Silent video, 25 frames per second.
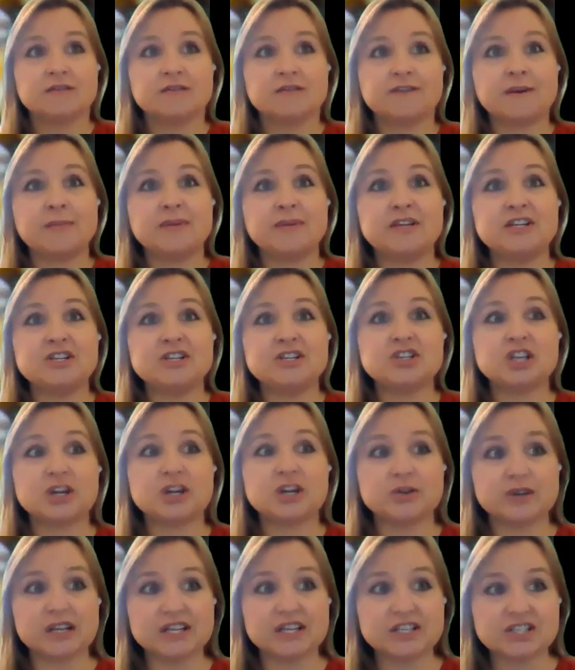From each
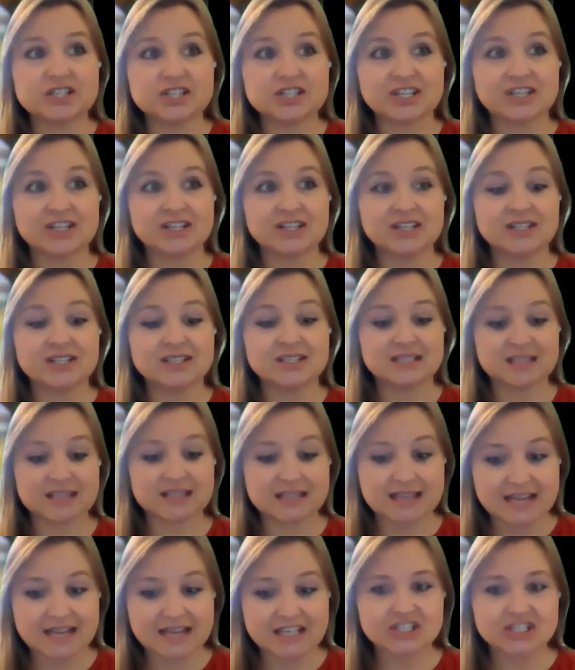generation to
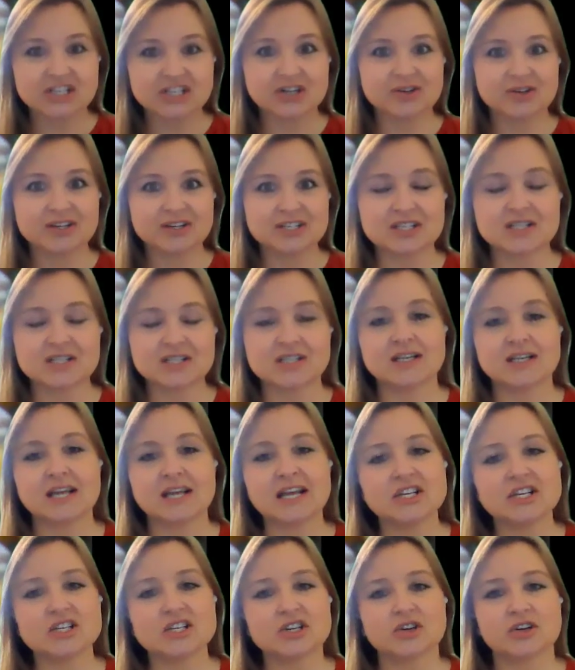the next generation to the
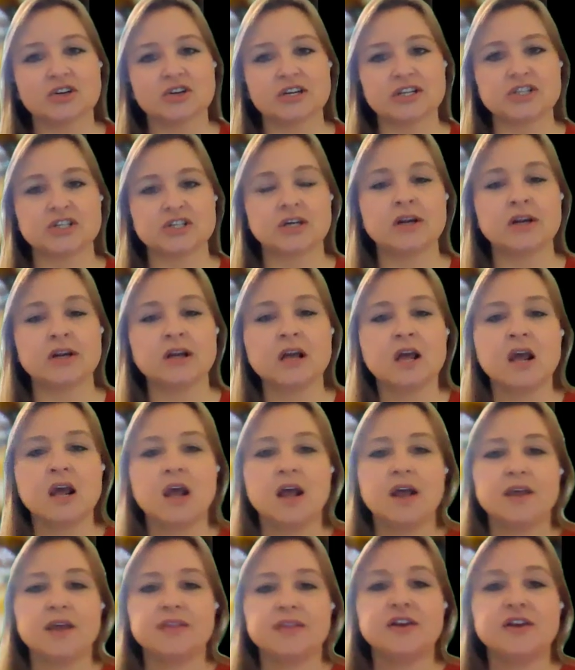next generation,
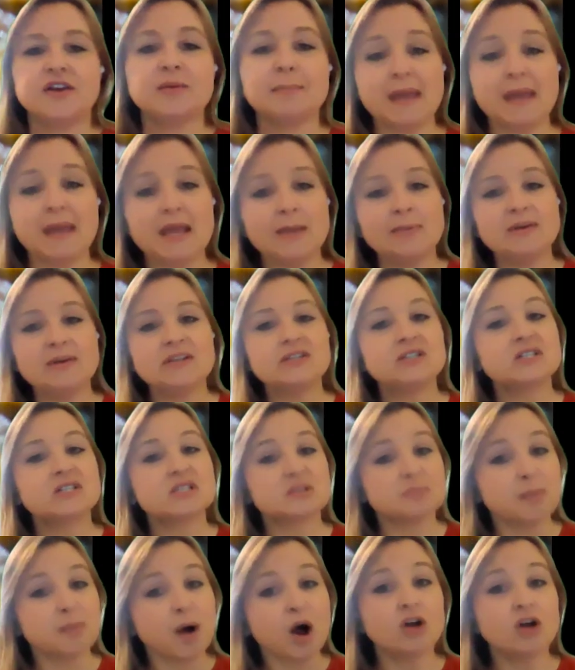there may be
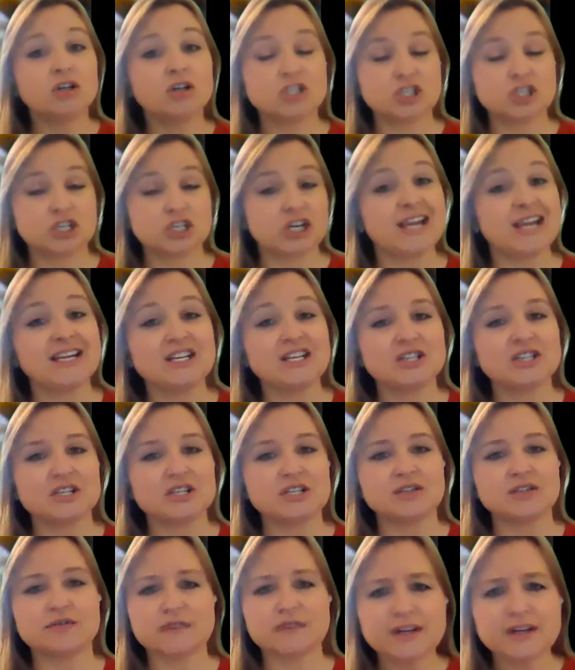small
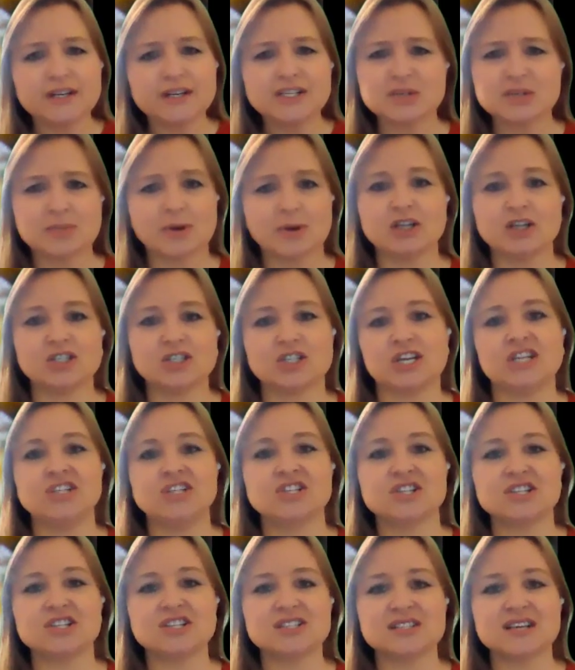changes, very small
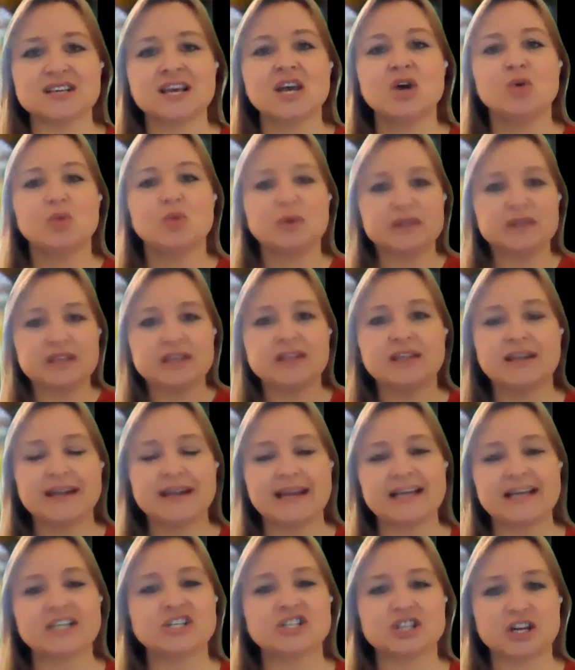changes within the
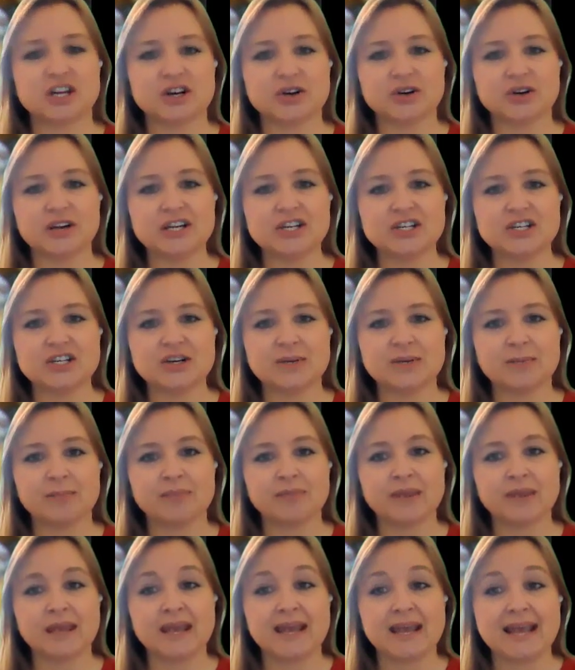next generation.
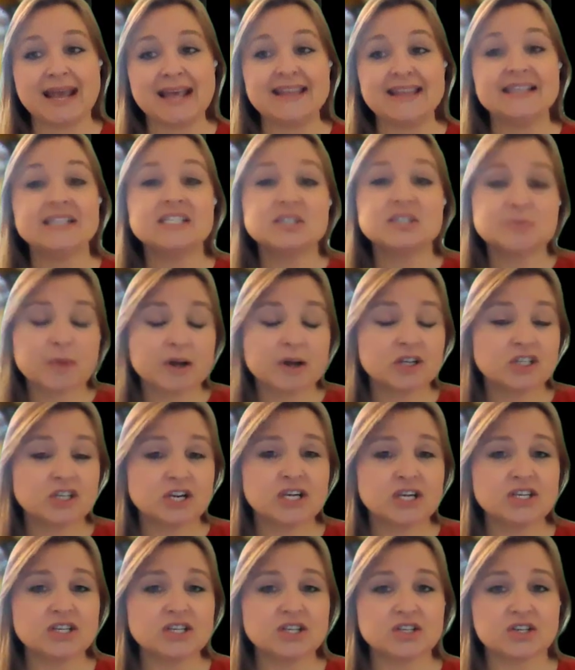And these small
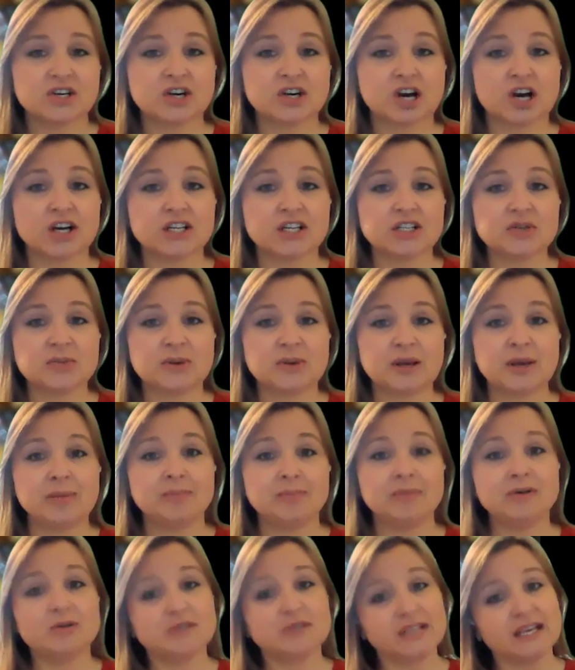changes are caused by
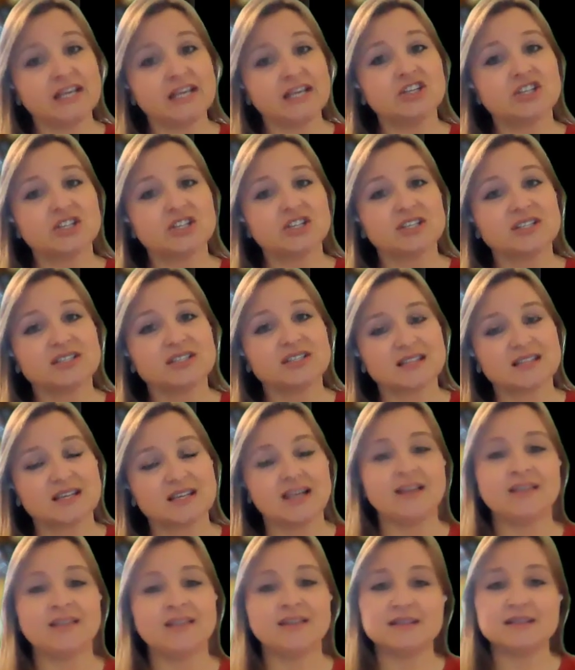mutations
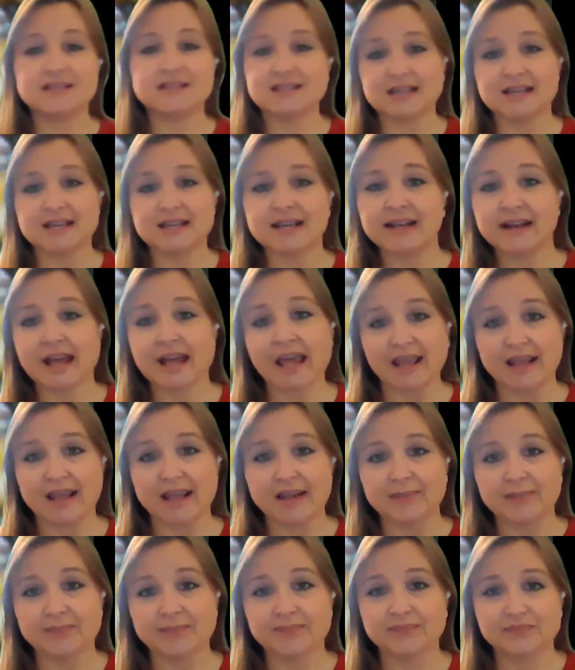in the
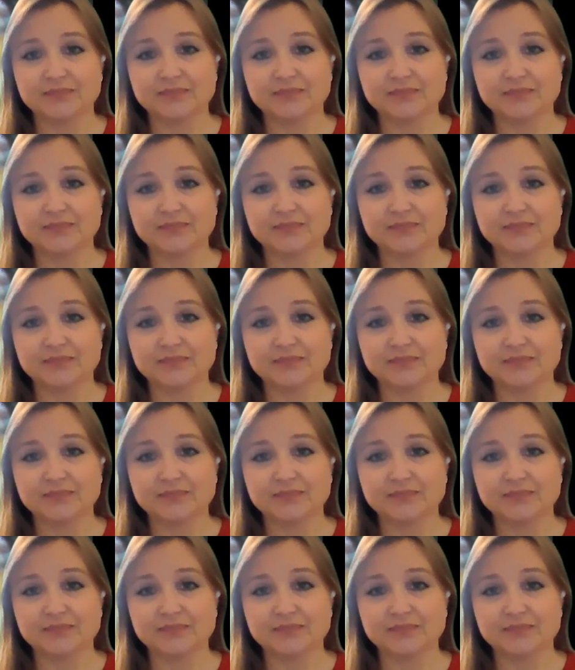DNA.